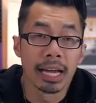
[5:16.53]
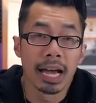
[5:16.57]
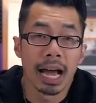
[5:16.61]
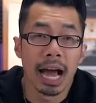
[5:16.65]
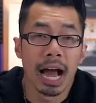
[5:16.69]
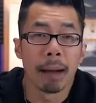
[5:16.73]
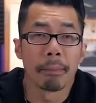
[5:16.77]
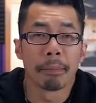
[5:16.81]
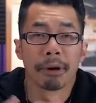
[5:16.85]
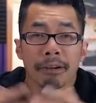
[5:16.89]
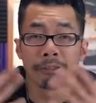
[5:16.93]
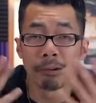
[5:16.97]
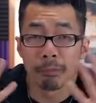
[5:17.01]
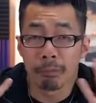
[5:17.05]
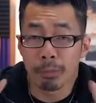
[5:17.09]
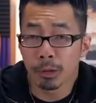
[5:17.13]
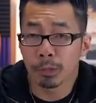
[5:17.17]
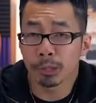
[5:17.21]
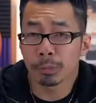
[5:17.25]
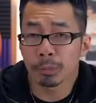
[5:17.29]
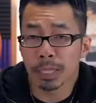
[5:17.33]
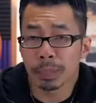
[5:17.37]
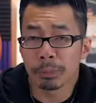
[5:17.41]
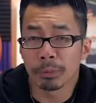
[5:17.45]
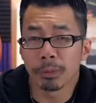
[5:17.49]
But for
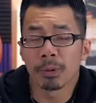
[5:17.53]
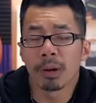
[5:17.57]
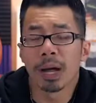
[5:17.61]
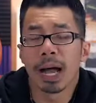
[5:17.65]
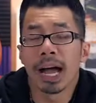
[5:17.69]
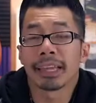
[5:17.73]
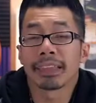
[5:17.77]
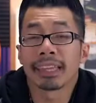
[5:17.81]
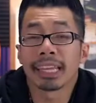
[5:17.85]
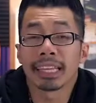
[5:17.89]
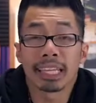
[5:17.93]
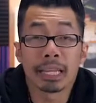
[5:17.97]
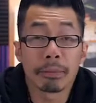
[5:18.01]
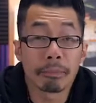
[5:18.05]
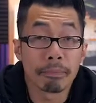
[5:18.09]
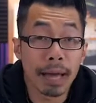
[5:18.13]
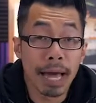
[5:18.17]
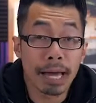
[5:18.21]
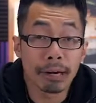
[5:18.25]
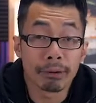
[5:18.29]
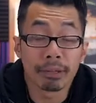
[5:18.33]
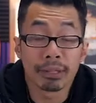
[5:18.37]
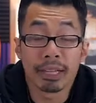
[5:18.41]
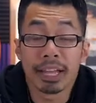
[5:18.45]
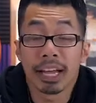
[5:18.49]
most people, I think the
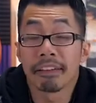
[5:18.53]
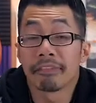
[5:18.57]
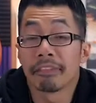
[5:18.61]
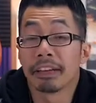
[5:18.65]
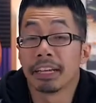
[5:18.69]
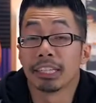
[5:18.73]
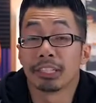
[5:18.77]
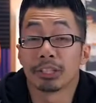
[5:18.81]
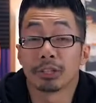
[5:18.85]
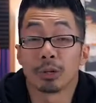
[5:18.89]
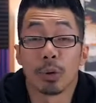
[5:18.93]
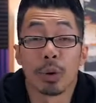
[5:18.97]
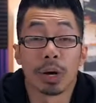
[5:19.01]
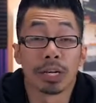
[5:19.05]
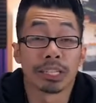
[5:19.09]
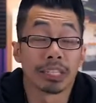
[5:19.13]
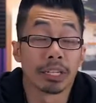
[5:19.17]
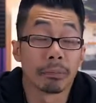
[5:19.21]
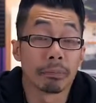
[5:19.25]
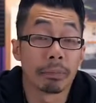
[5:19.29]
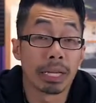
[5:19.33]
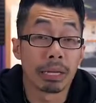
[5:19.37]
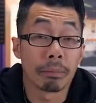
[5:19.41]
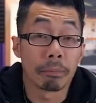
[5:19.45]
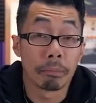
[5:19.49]
battery life is going to
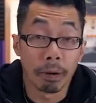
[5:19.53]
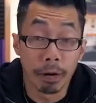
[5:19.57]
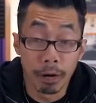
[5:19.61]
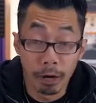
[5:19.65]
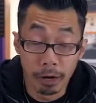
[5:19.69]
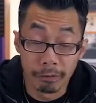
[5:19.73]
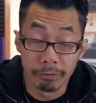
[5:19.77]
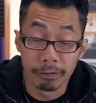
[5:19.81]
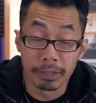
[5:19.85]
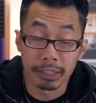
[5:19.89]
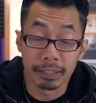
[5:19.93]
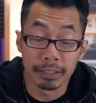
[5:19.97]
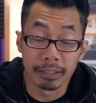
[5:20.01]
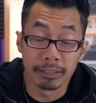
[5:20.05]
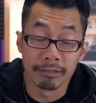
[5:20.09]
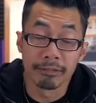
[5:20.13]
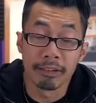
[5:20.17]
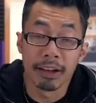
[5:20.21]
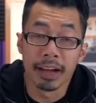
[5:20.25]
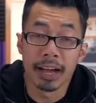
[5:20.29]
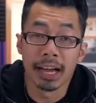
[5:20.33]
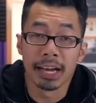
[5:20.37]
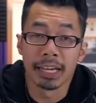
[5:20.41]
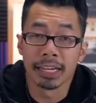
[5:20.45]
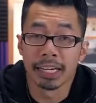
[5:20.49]
be perfectly
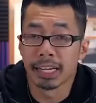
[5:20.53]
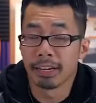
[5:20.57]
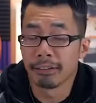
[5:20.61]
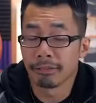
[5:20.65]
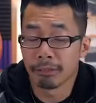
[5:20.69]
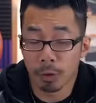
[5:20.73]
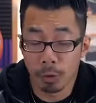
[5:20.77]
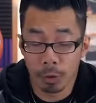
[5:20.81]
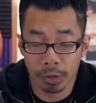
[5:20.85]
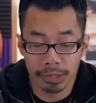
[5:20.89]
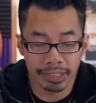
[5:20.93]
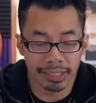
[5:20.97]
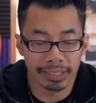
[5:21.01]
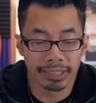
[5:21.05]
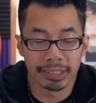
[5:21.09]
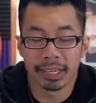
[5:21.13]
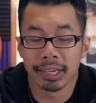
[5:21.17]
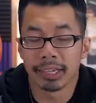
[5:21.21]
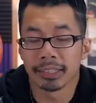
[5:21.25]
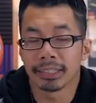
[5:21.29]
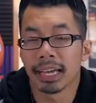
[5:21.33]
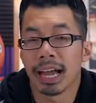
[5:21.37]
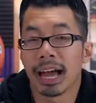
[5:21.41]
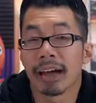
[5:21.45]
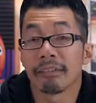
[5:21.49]
fine. And of course, it
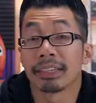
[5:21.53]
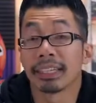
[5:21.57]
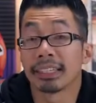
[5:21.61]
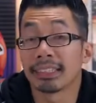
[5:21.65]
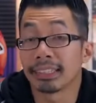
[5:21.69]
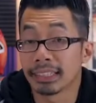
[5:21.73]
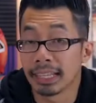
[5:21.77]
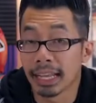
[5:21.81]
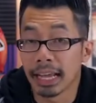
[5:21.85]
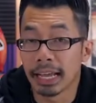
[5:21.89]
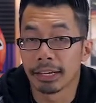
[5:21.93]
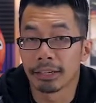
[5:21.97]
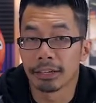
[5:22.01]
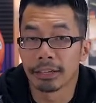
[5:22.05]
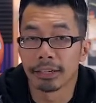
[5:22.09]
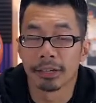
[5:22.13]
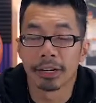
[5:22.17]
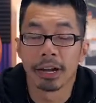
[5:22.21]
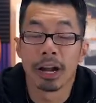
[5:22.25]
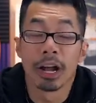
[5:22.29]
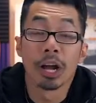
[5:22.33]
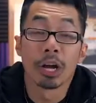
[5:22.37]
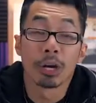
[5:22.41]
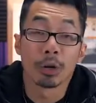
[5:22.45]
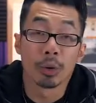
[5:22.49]
does have the
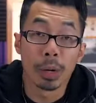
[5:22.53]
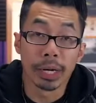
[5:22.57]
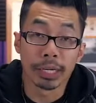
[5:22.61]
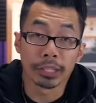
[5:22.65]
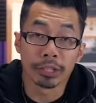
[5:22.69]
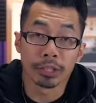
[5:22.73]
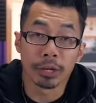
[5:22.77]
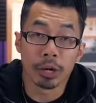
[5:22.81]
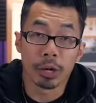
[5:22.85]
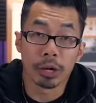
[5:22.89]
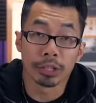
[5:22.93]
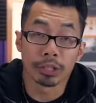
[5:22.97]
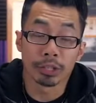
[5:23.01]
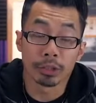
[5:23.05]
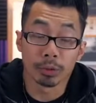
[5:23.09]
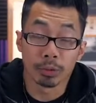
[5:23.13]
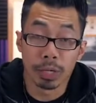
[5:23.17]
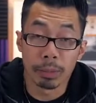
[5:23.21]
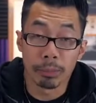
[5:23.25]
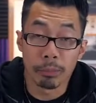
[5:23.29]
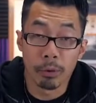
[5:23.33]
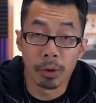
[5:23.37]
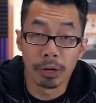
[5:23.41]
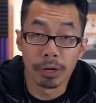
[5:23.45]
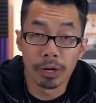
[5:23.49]
standard Quick Charge
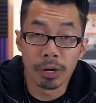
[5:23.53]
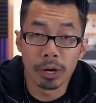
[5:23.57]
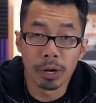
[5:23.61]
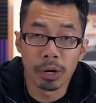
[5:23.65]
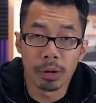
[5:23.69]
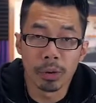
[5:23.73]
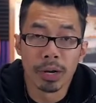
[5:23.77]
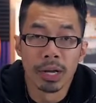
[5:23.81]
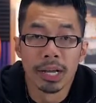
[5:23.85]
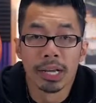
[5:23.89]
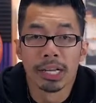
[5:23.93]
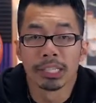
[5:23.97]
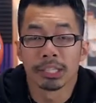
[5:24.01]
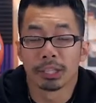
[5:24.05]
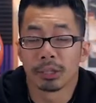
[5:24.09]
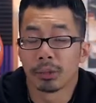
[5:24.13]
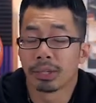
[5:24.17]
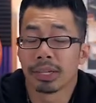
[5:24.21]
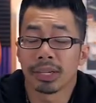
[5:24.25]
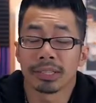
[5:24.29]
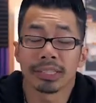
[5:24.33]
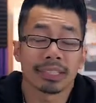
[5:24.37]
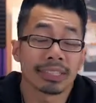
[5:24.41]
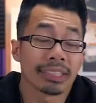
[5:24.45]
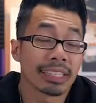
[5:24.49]
3.0, so it
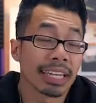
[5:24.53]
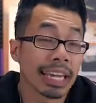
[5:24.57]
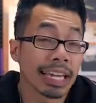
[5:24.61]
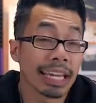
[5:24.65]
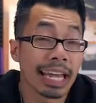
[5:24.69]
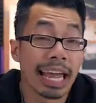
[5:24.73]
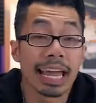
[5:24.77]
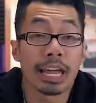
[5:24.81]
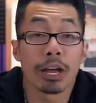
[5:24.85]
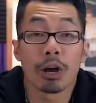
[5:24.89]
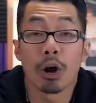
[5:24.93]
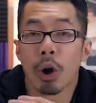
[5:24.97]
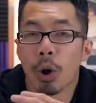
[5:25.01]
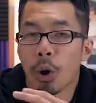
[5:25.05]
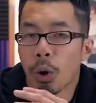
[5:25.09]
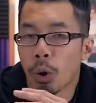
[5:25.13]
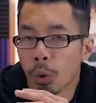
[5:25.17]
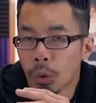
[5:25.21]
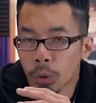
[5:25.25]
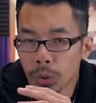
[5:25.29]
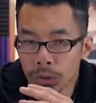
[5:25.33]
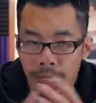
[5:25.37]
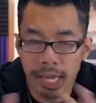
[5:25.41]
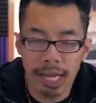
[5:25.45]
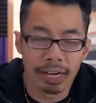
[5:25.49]
doesn't take a
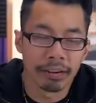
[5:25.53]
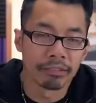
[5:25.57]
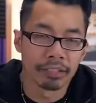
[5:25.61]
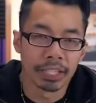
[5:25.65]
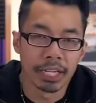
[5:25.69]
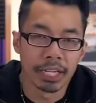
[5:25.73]
whole lot of